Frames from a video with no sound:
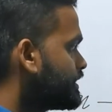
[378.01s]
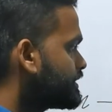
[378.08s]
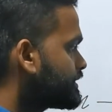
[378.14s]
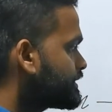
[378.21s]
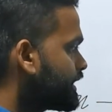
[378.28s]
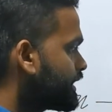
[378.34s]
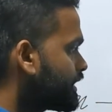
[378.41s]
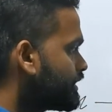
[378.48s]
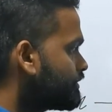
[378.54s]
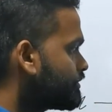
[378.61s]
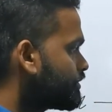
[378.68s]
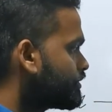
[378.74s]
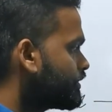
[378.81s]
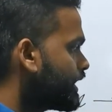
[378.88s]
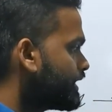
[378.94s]
second
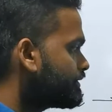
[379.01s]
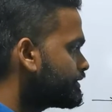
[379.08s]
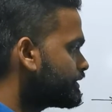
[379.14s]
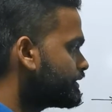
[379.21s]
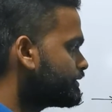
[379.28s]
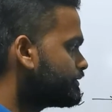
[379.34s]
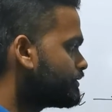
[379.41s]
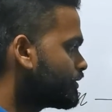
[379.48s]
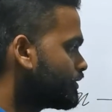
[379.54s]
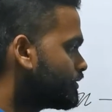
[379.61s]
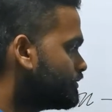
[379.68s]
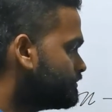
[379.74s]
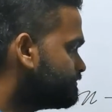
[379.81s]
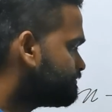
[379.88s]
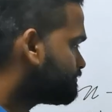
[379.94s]
row and third
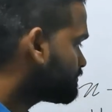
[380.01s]
row